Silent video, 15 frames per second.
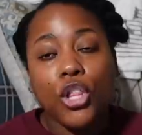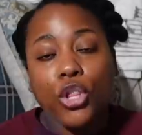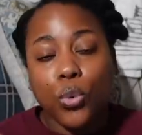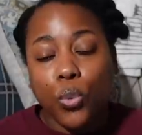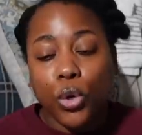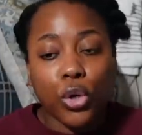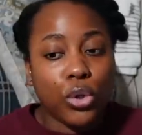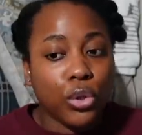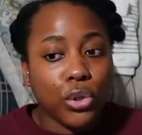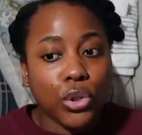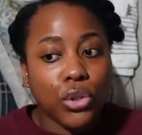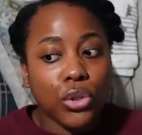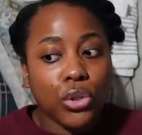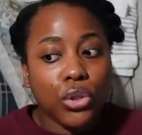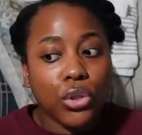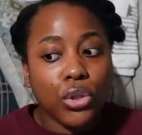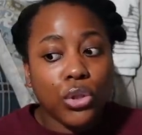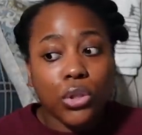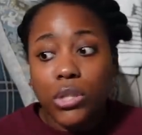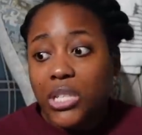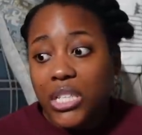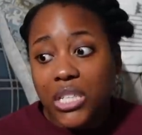the world
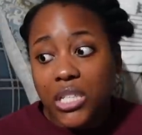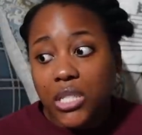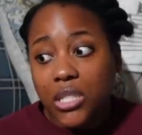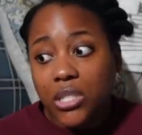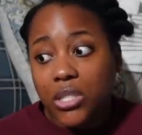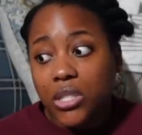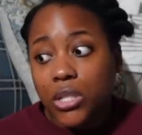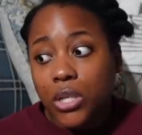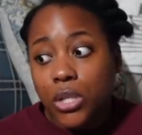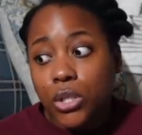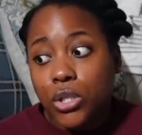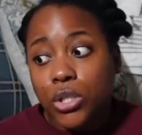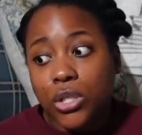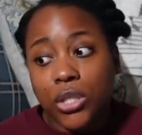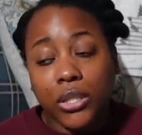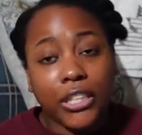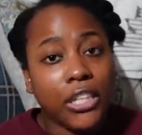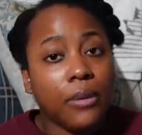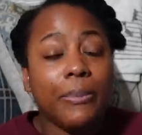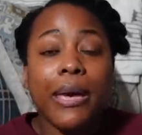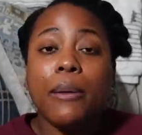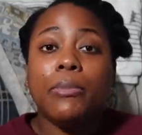is still in
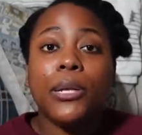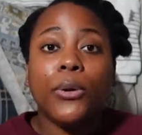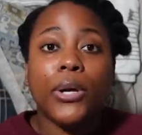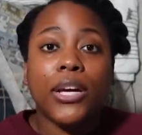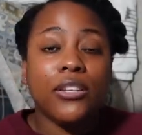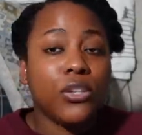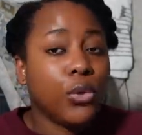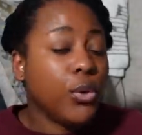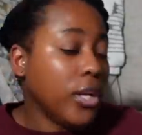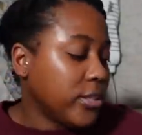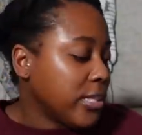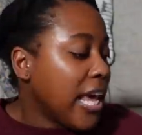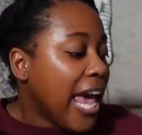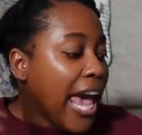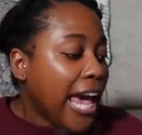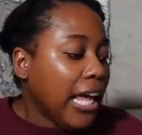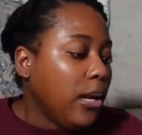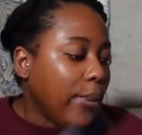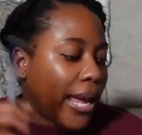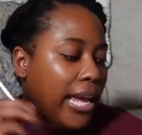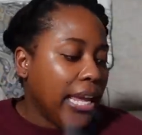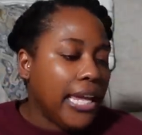a Pamplona, so who knows.
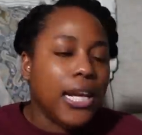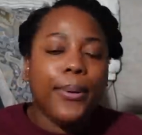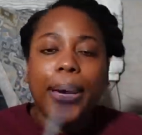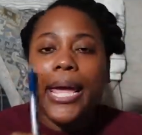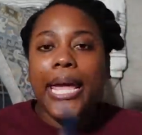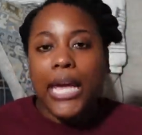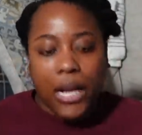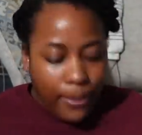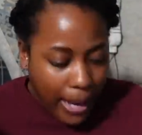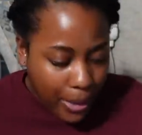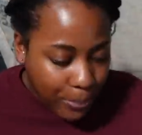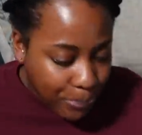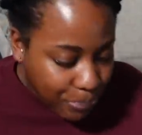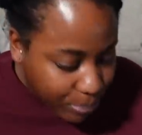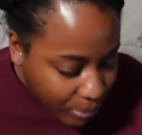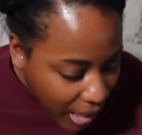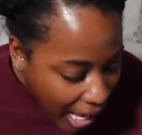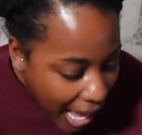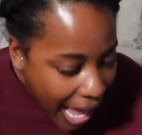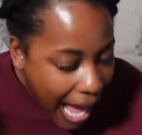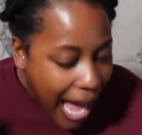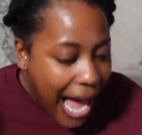Anyway, anyway, anyway,
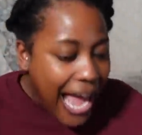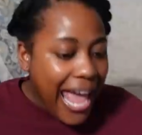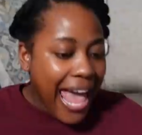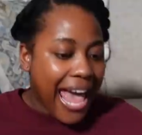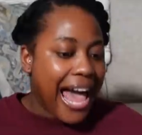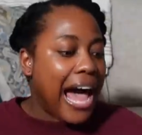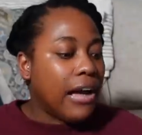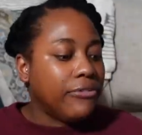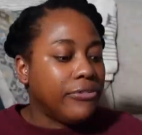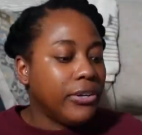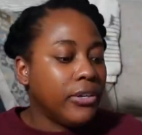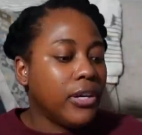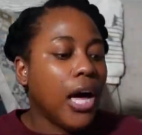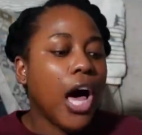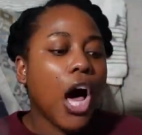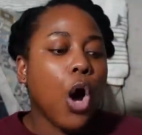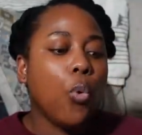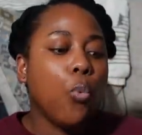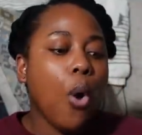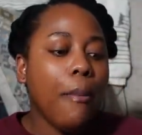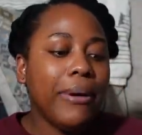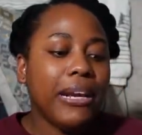I have A
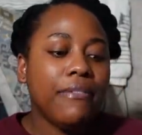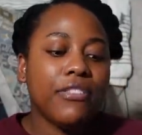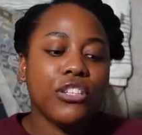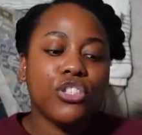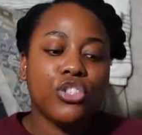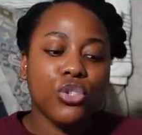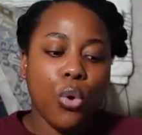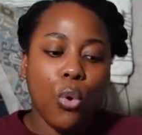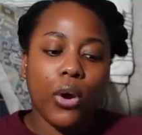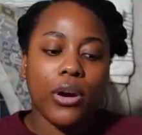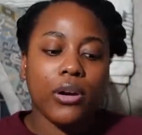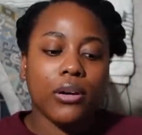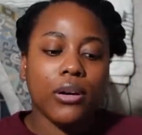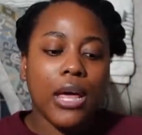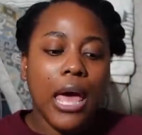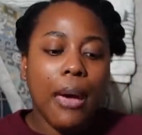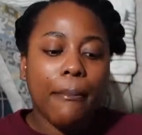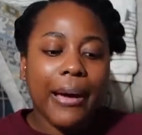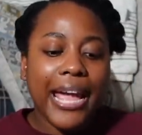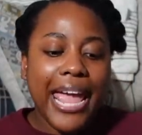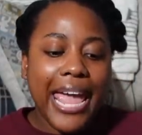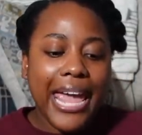Woman of the Sword
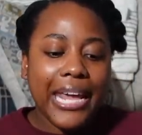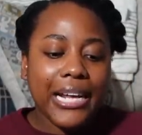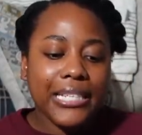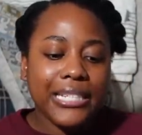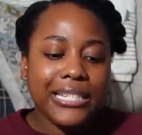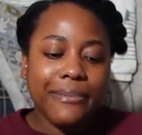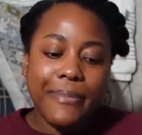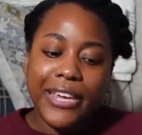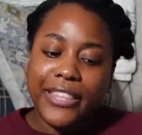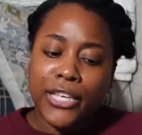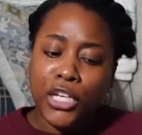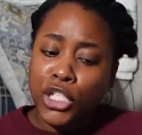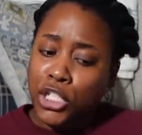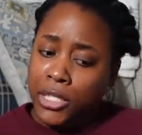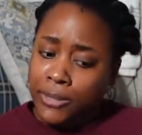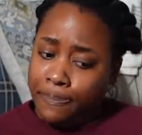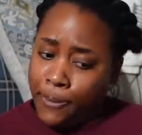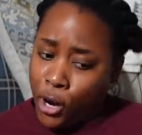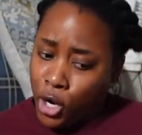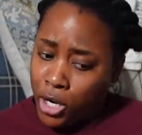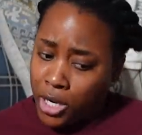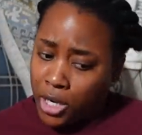by Anna Smith
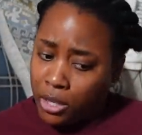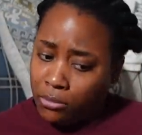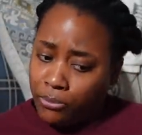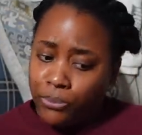Spark.